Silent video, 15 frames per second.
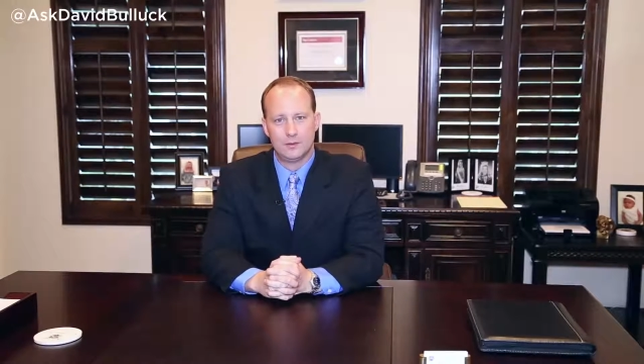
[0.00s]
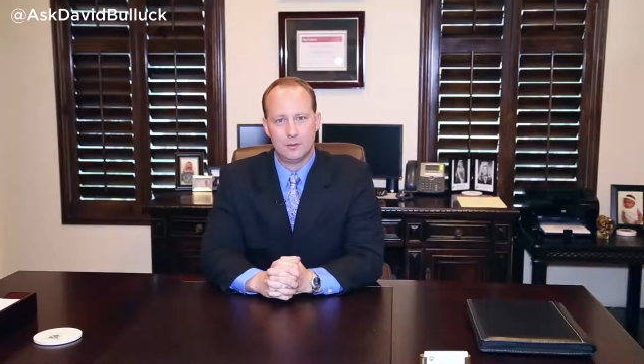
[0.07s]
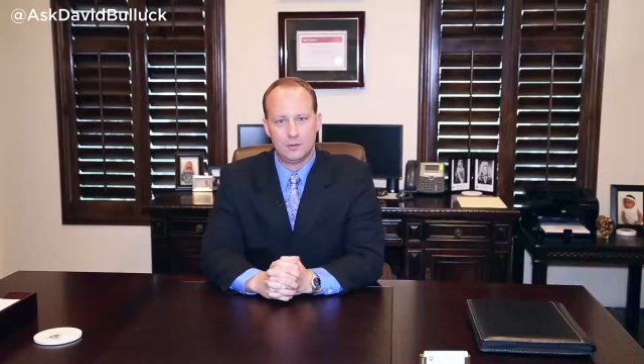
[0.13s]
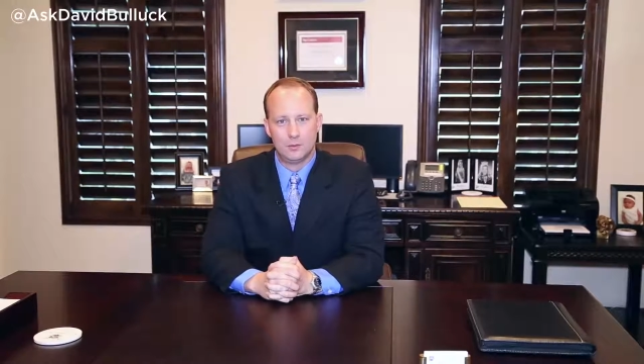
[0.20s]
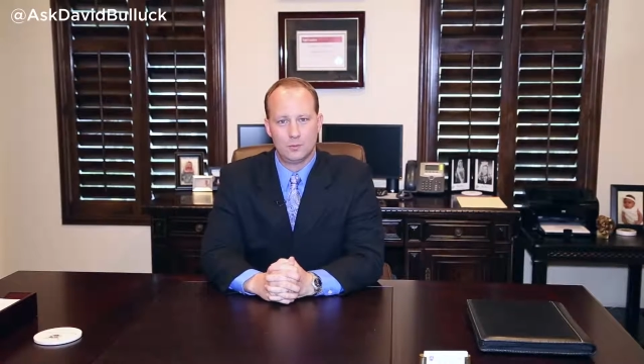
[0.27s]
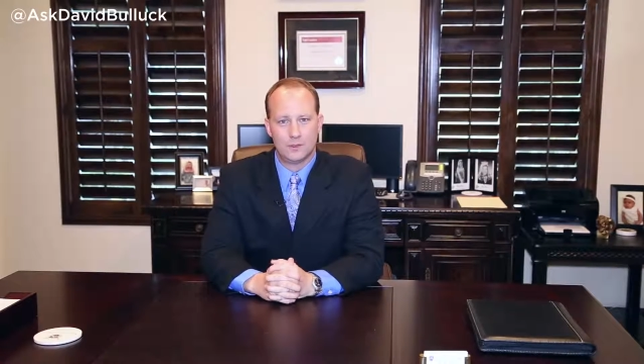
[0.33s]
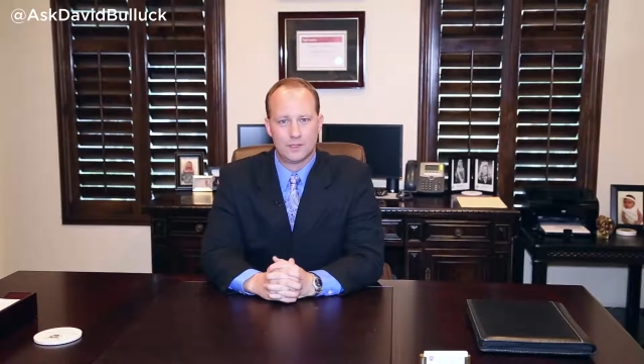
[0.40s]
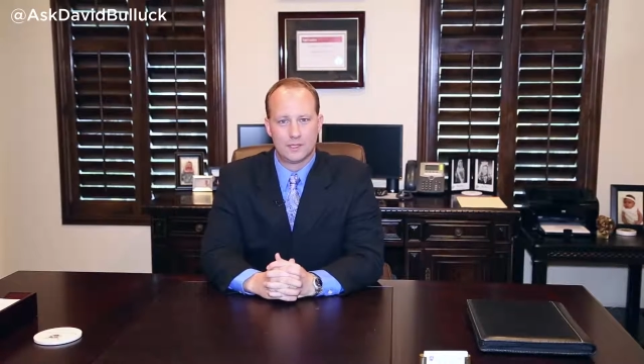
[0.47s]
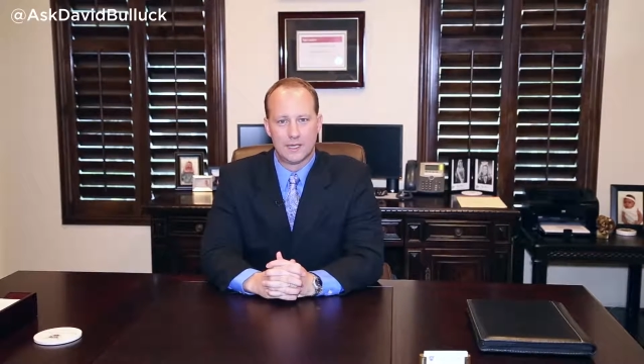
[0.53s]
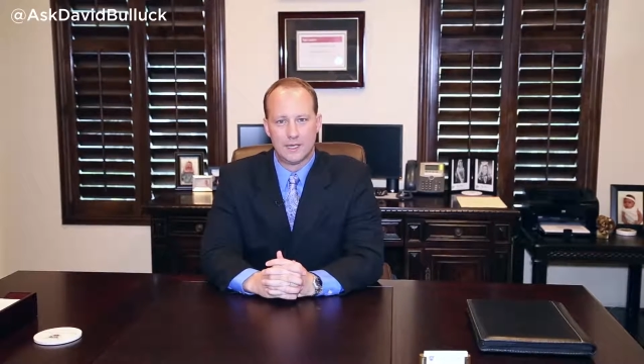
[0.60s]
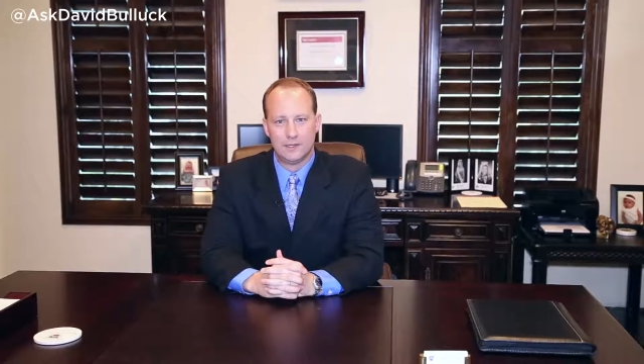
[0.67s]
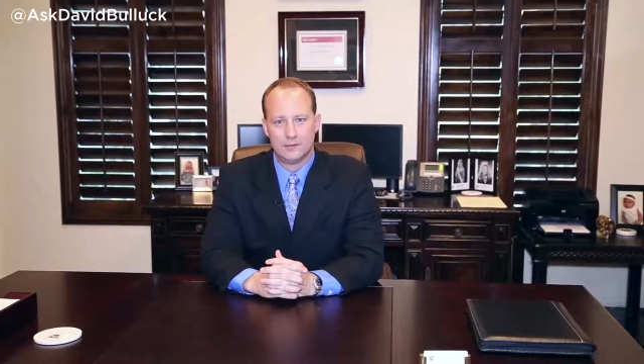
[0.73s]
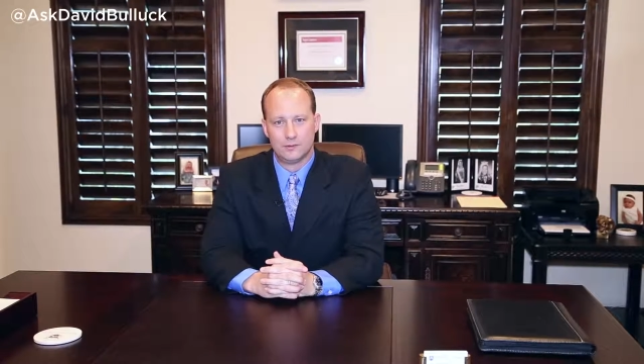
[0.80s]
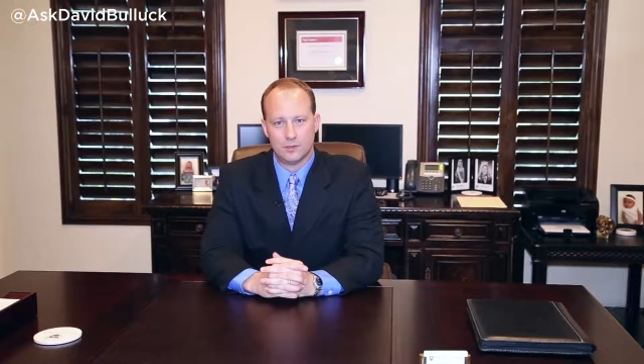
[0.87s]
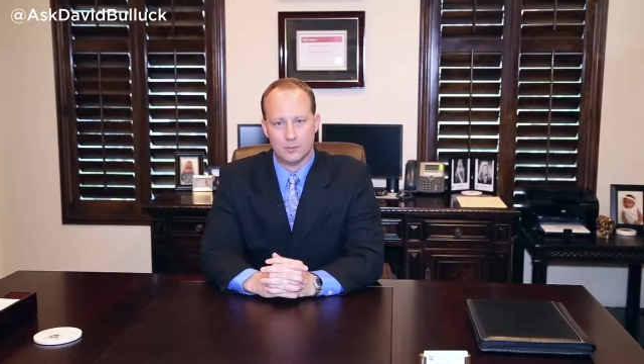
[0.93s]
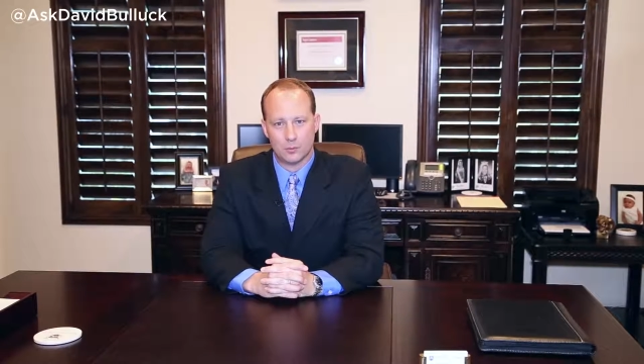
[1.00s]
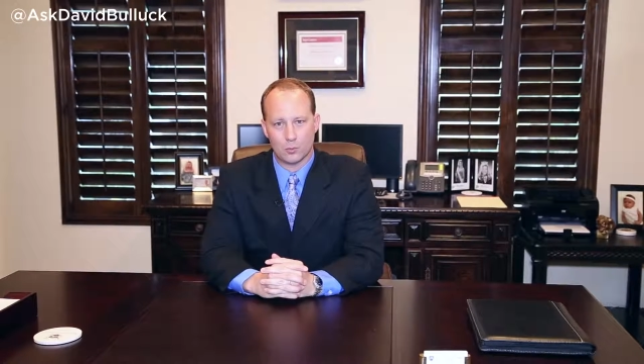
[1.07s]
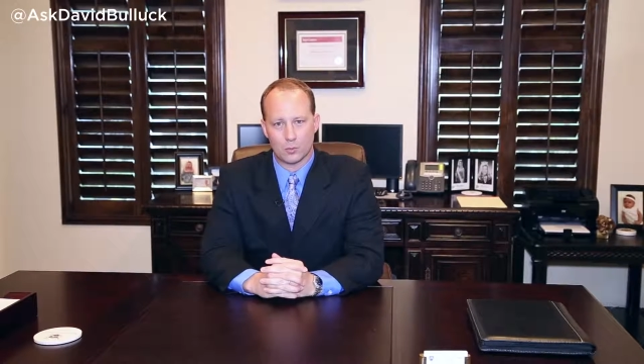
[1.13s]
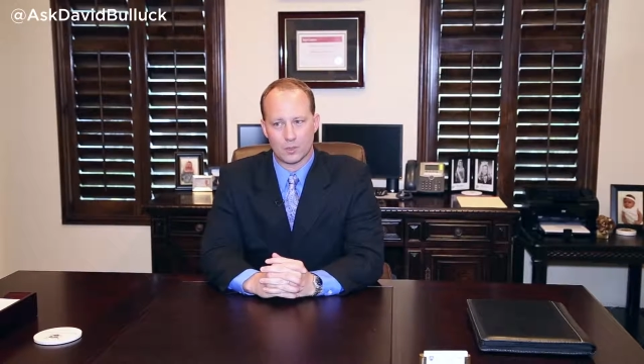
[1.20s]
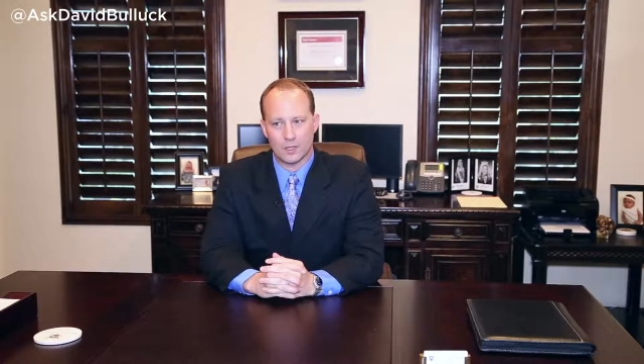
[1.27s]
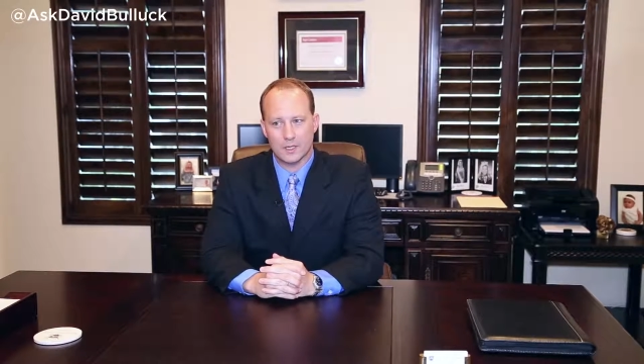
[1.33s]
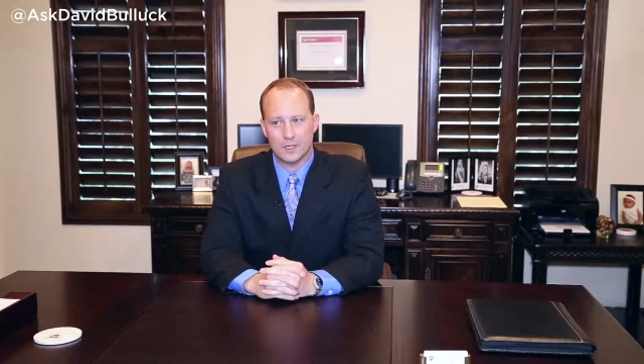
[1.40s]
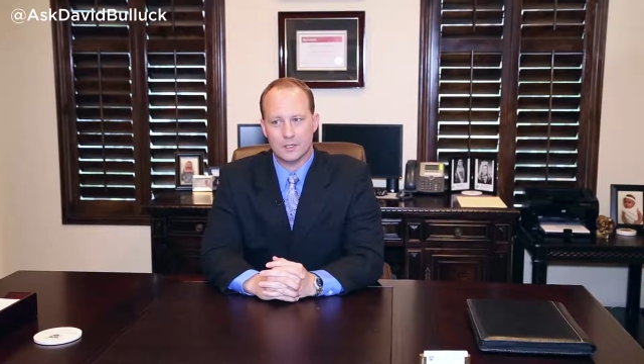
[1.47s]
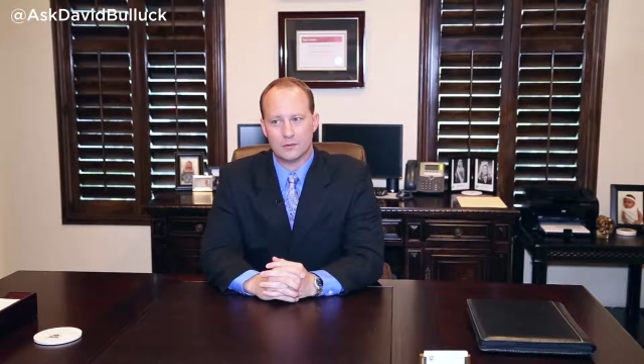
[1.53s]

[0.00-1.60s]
to do with the case anymore.